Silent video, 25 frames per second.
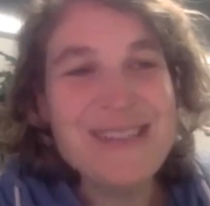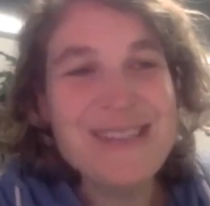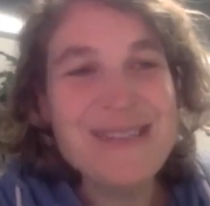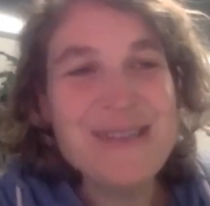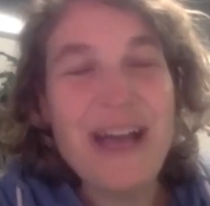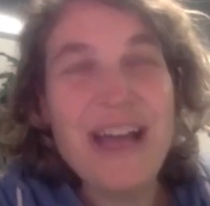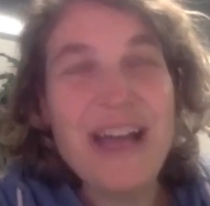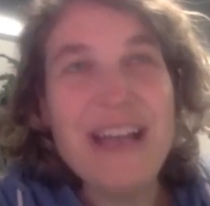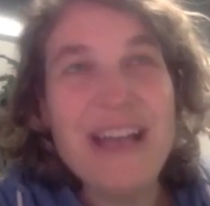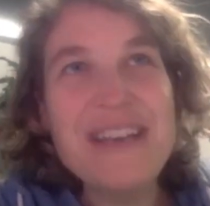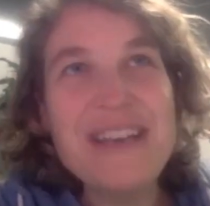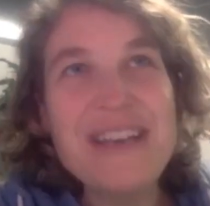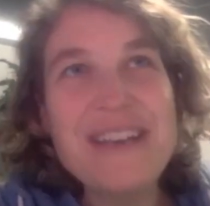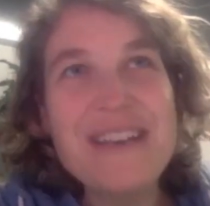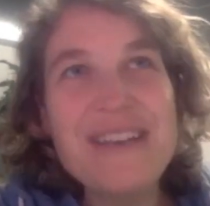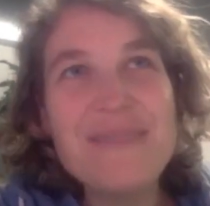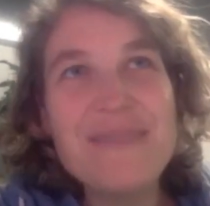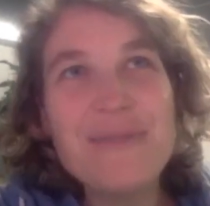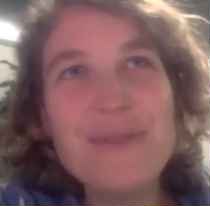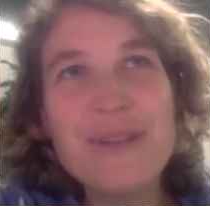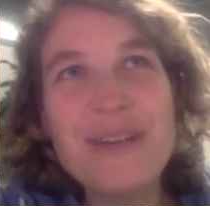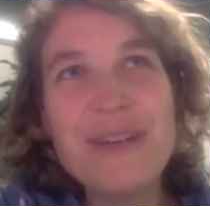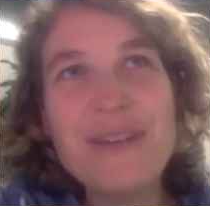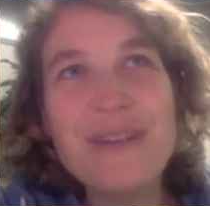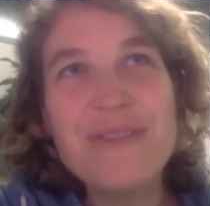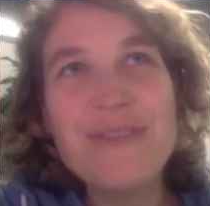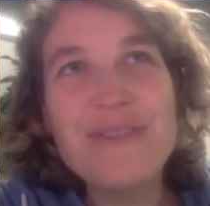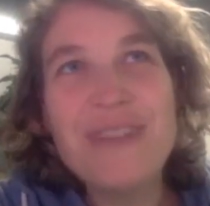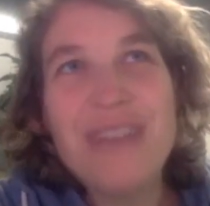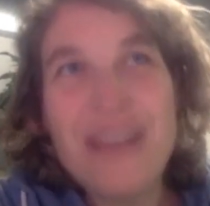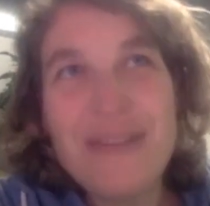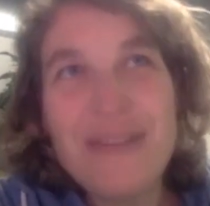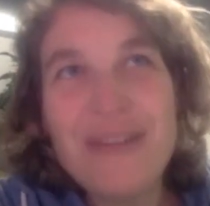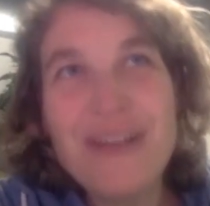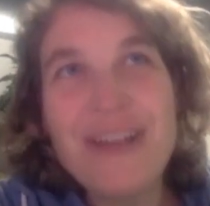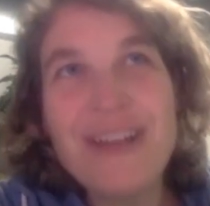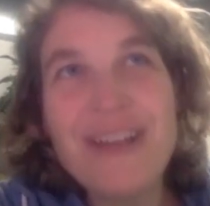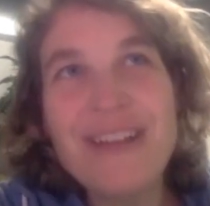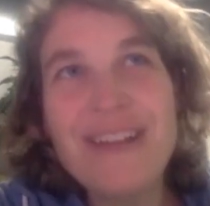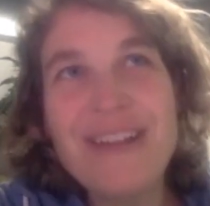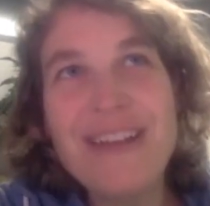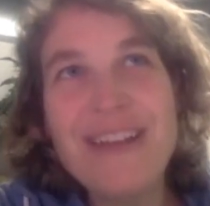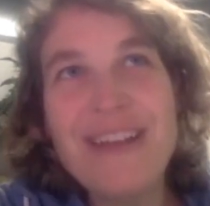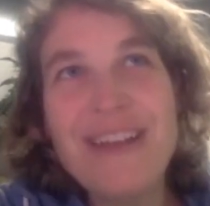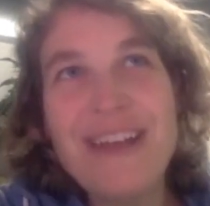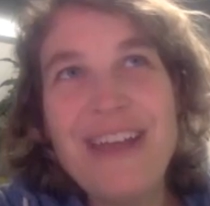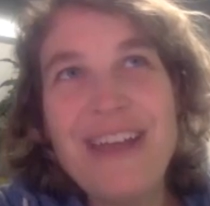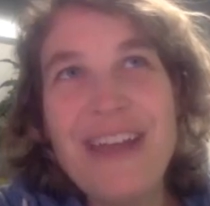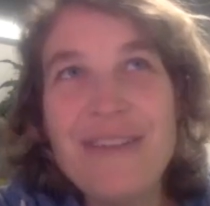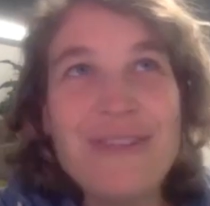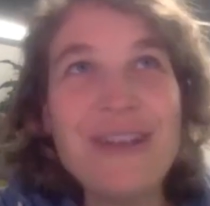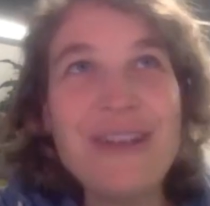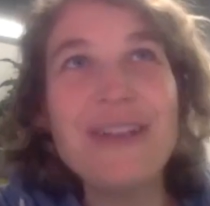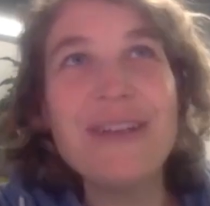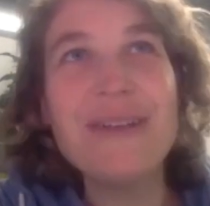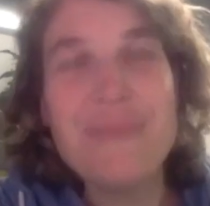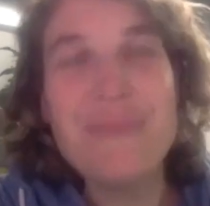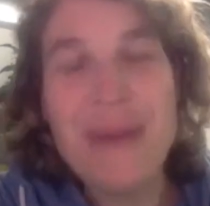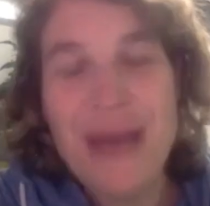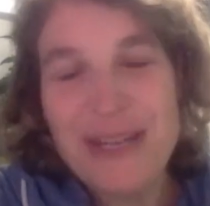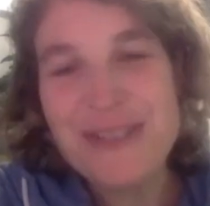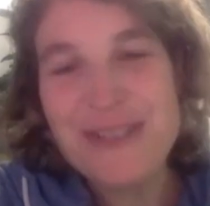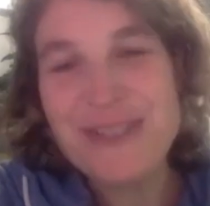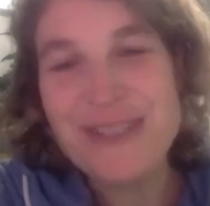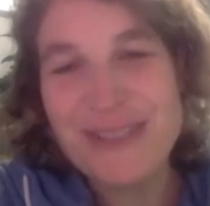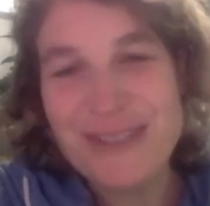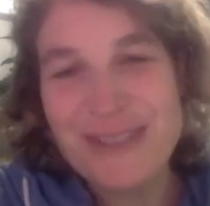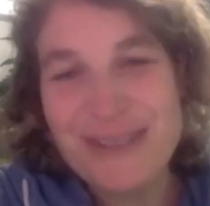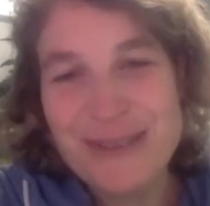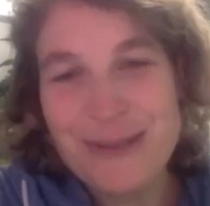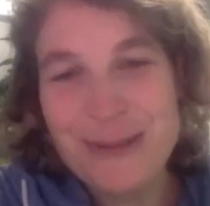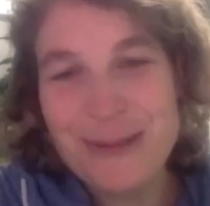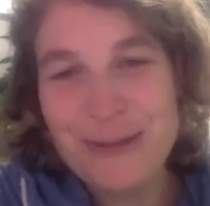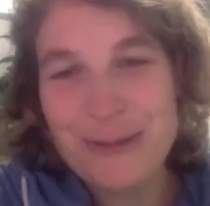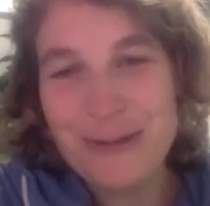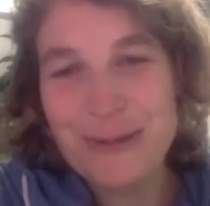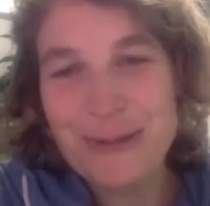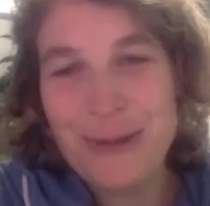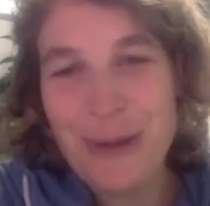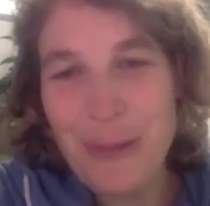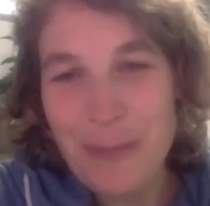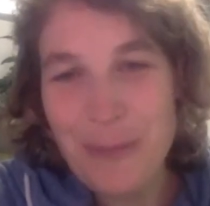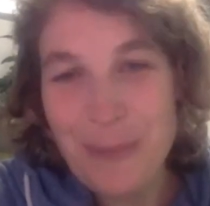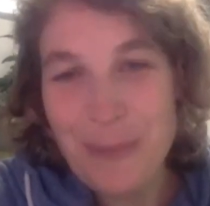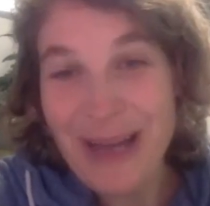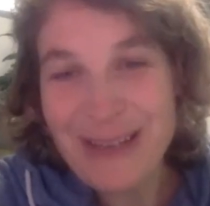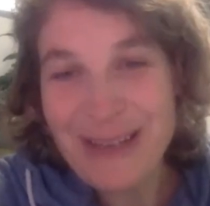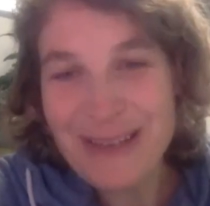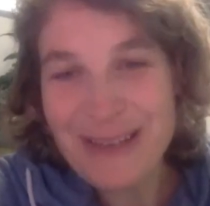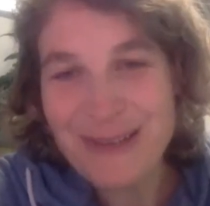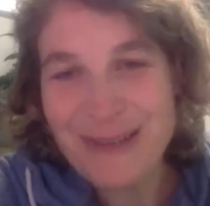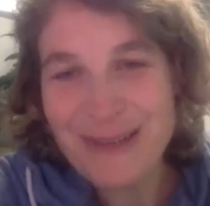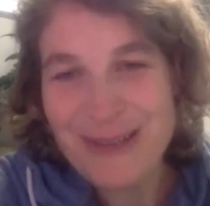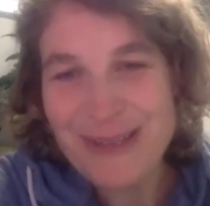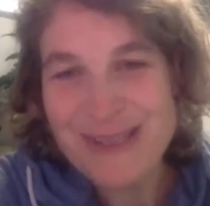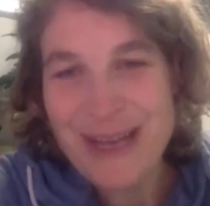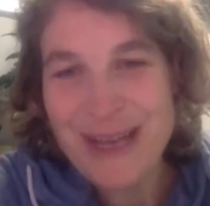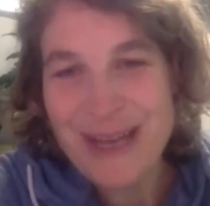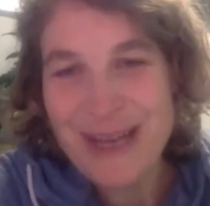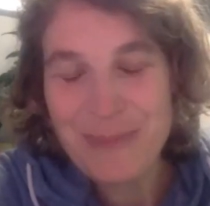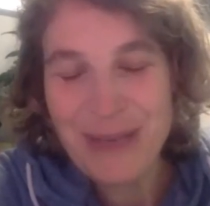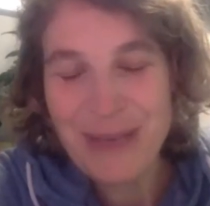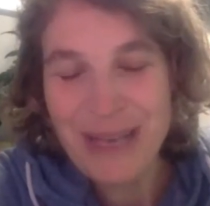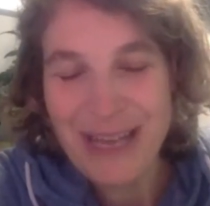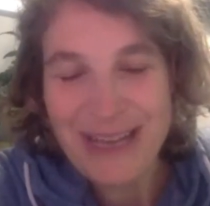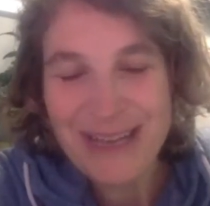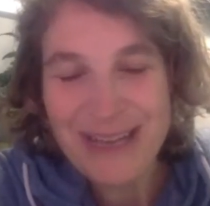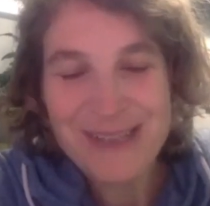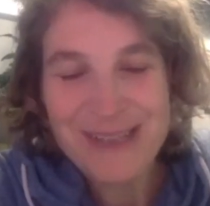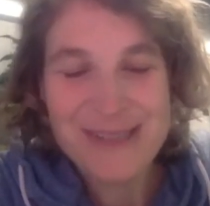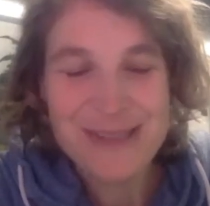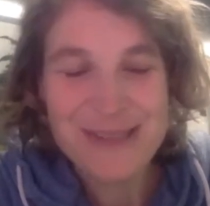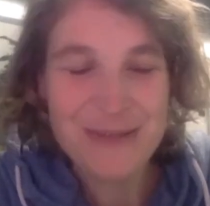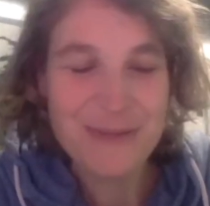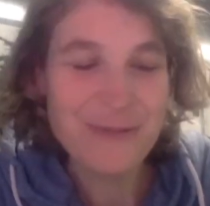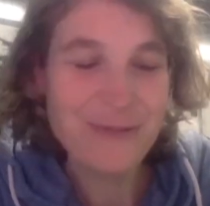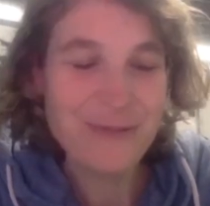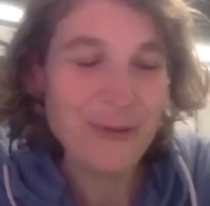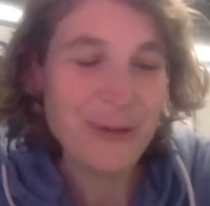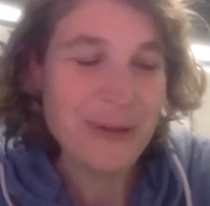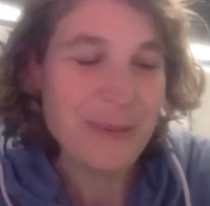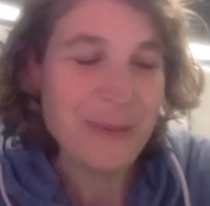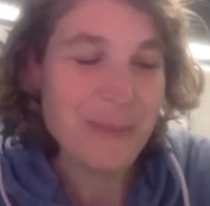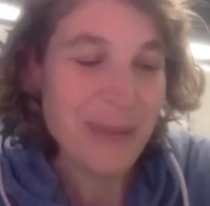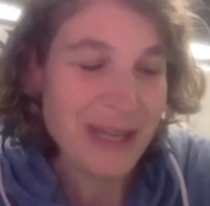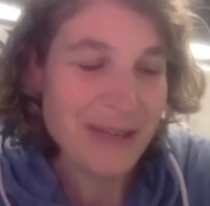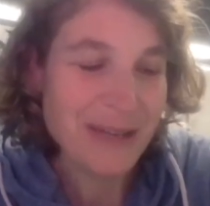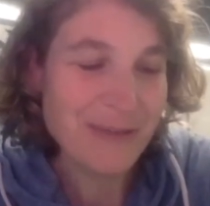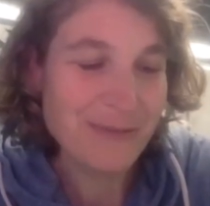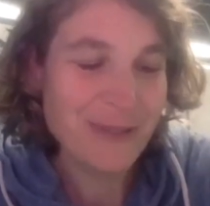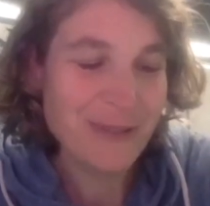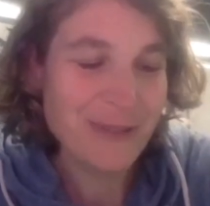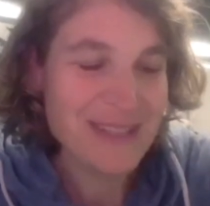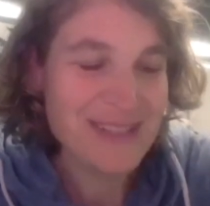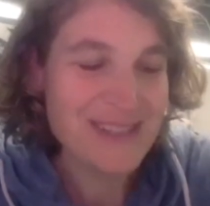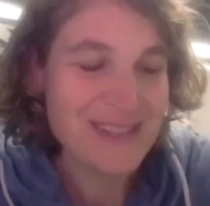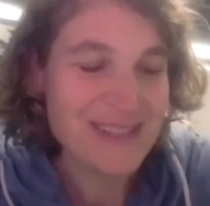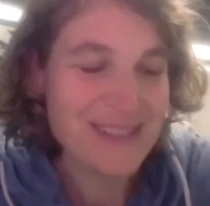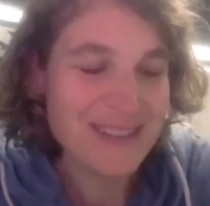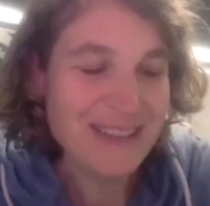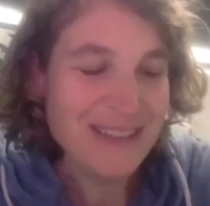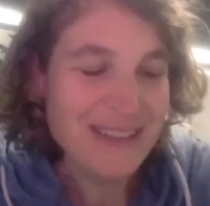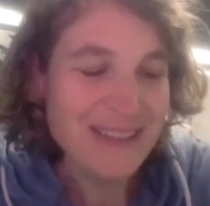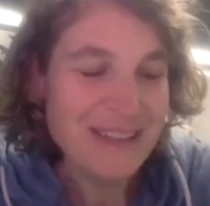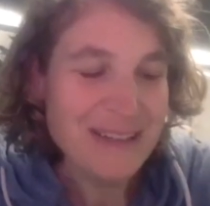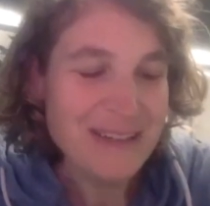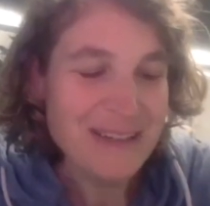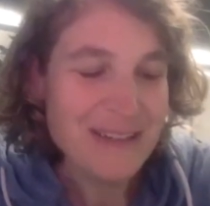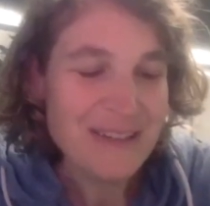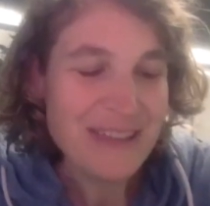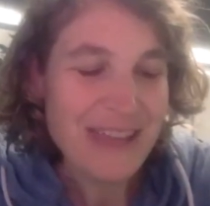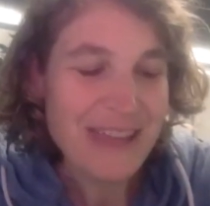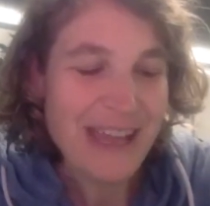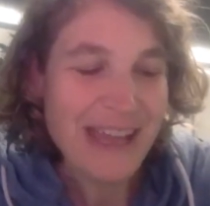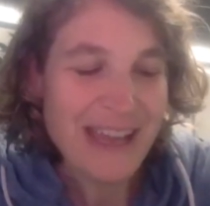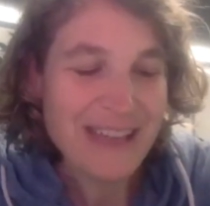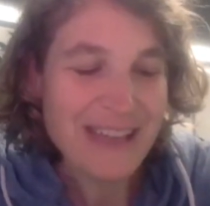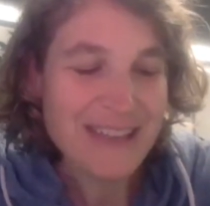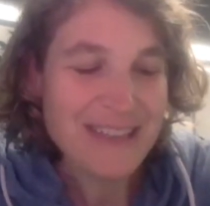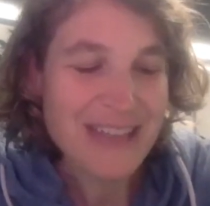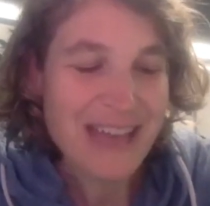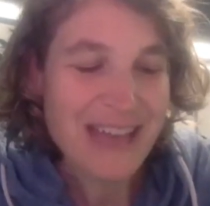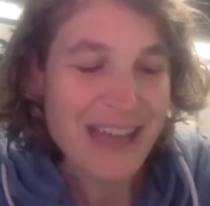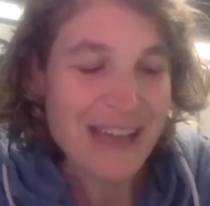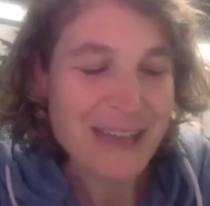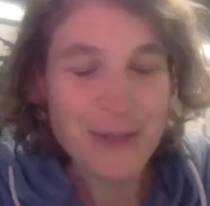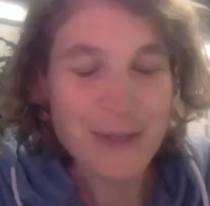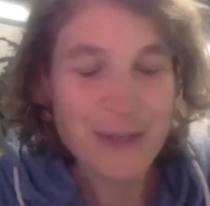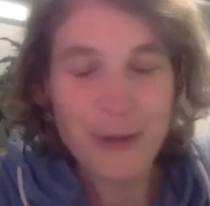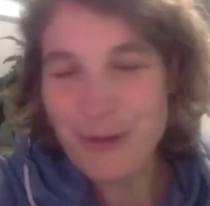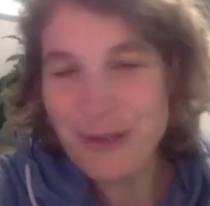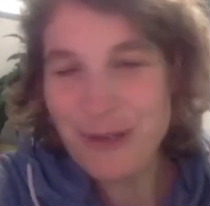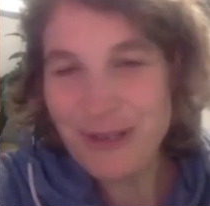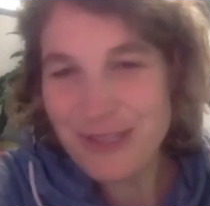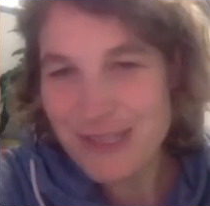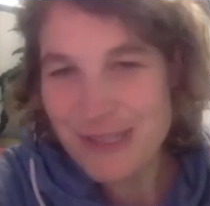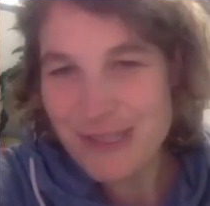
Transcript: So I would have never ever imagined to go back to the same place for the main reason that I totally